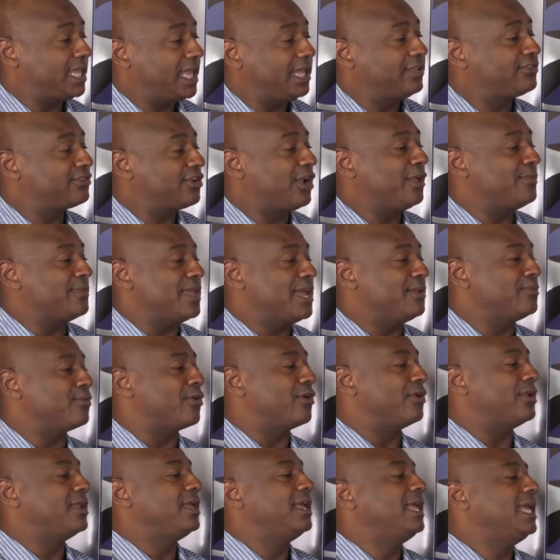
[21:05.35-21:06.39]
kids called me
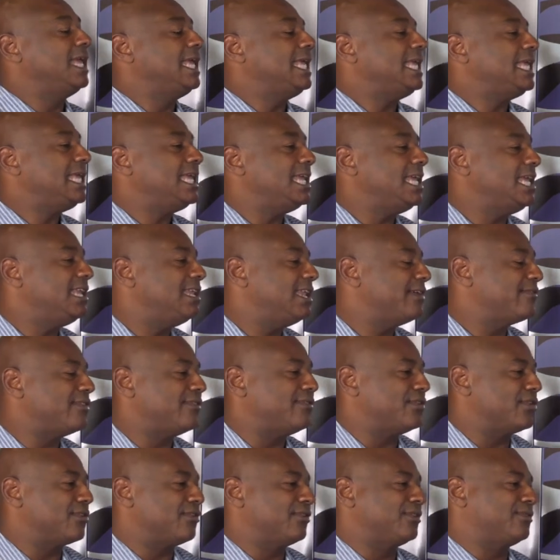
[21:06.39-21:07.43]
N-word, he'd never
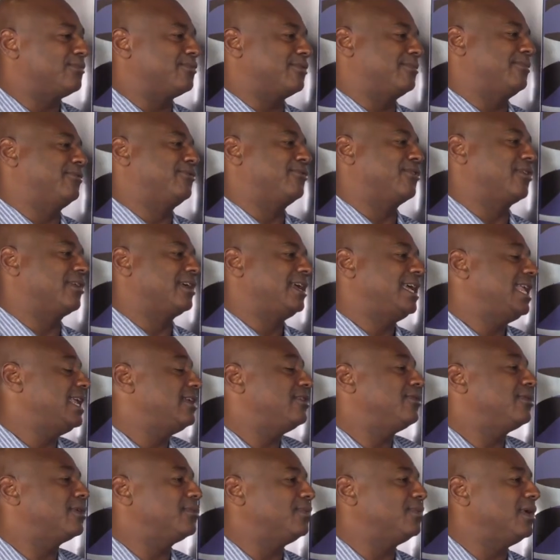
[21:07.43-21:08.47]
even heard the word before. He didn't
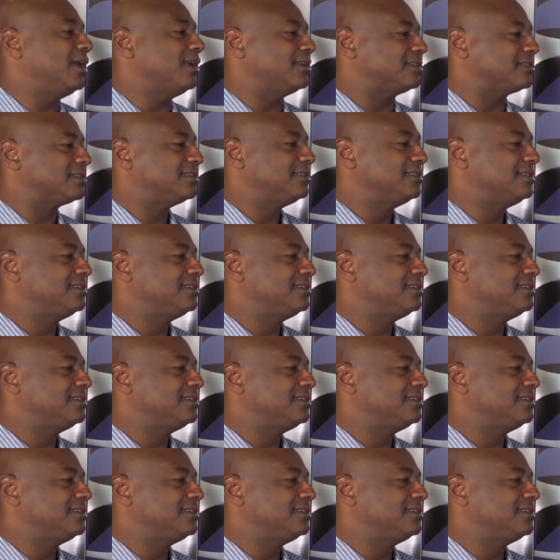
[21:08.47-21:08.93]
know what it was.